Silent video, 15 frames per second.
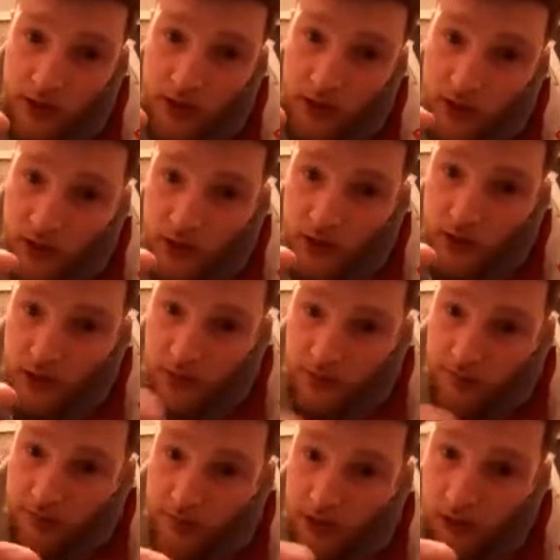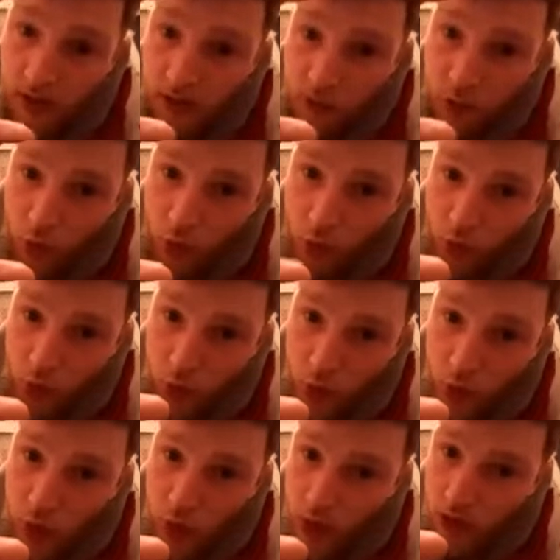it? They're big, like
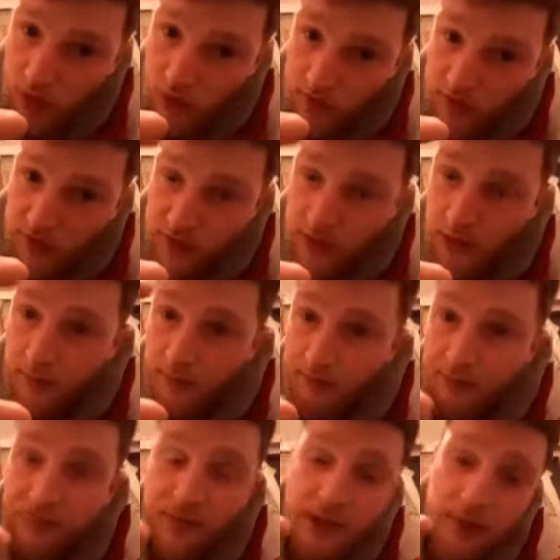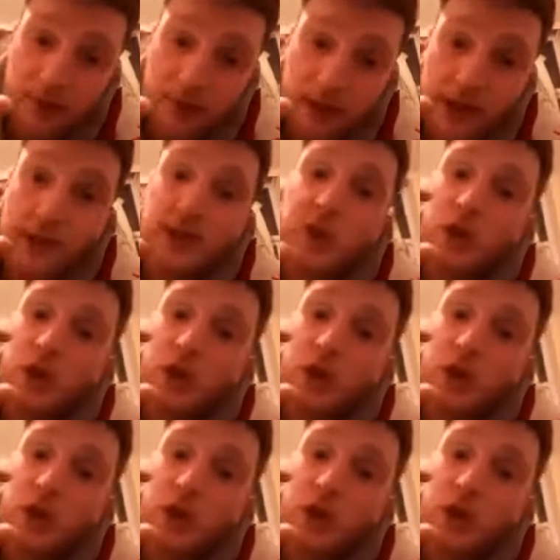tall shot glasses, isn't it? But in this